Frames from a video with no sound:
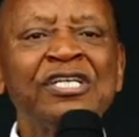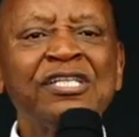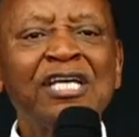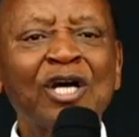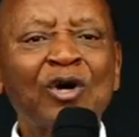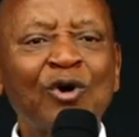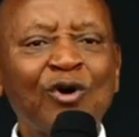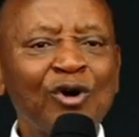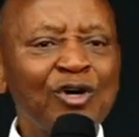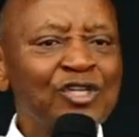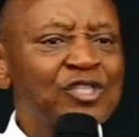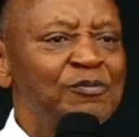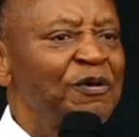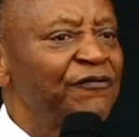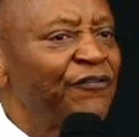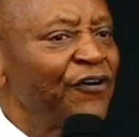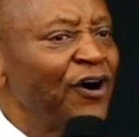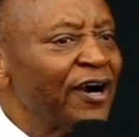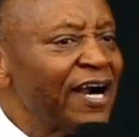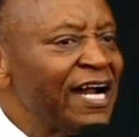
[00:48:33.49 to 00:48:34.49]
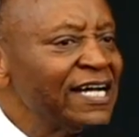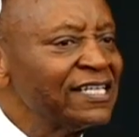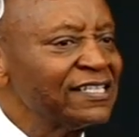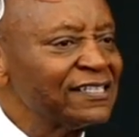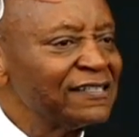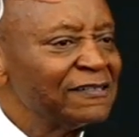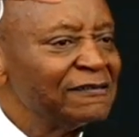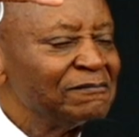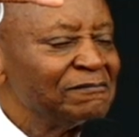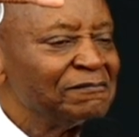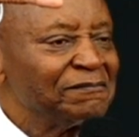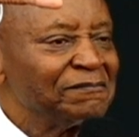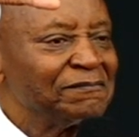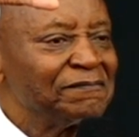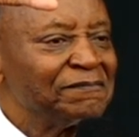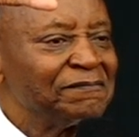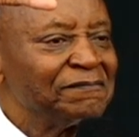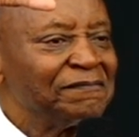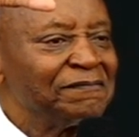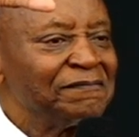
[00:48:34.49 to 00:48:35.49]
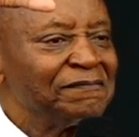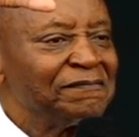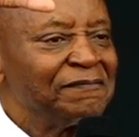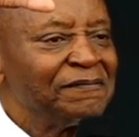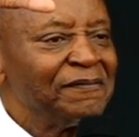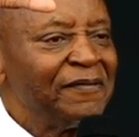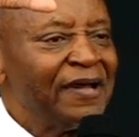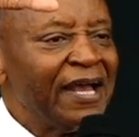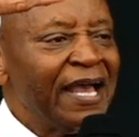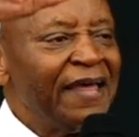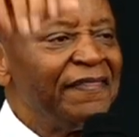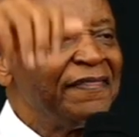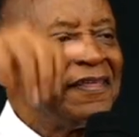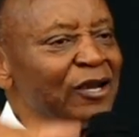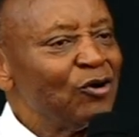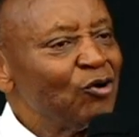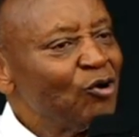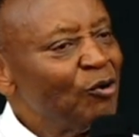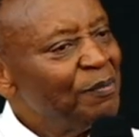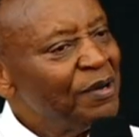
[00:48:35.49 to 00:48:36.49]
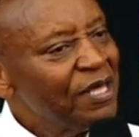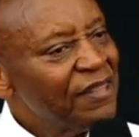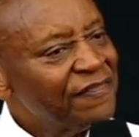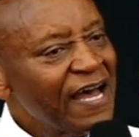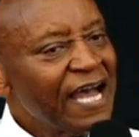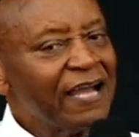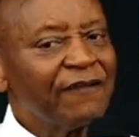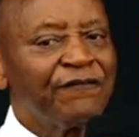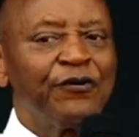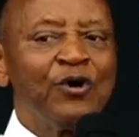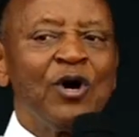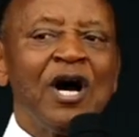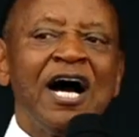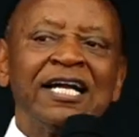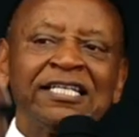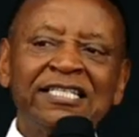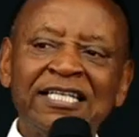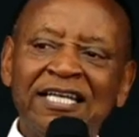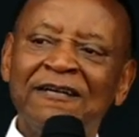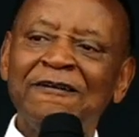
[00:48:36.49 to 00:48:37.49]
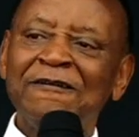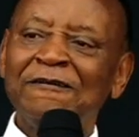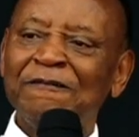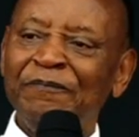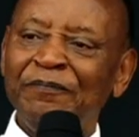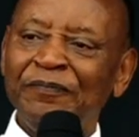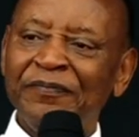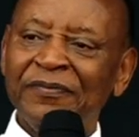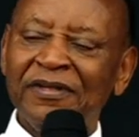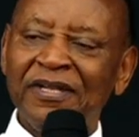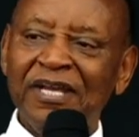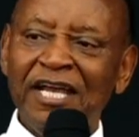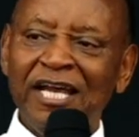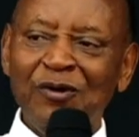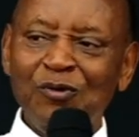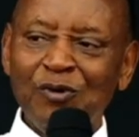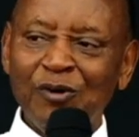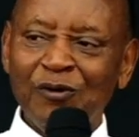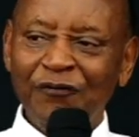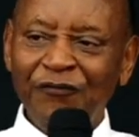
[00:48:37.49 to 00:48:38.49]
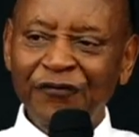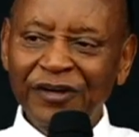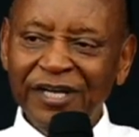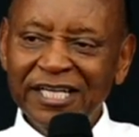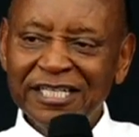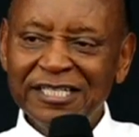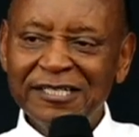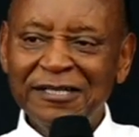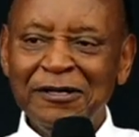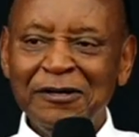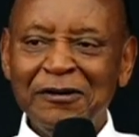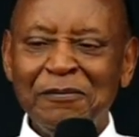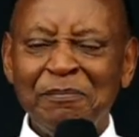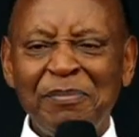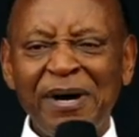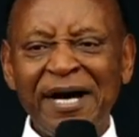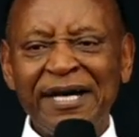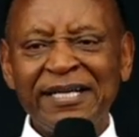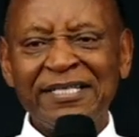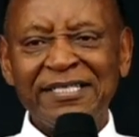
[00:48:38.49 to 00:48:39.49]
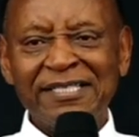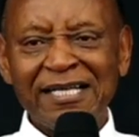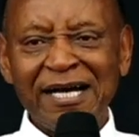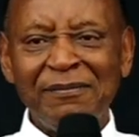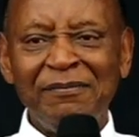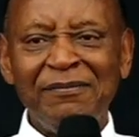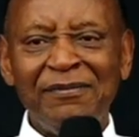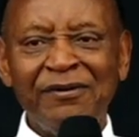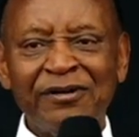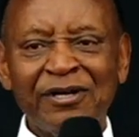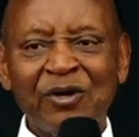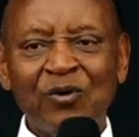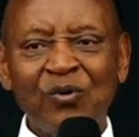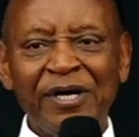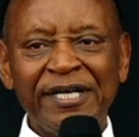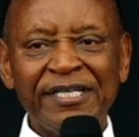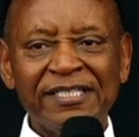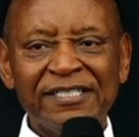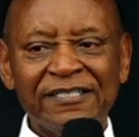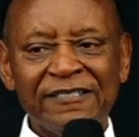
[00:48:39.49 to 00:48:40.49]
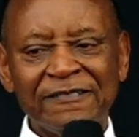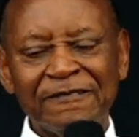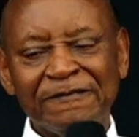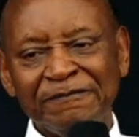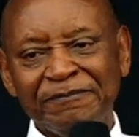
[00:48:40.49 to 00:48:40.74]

the cross before us and then we'll be thankful heart and we'll finish by some request.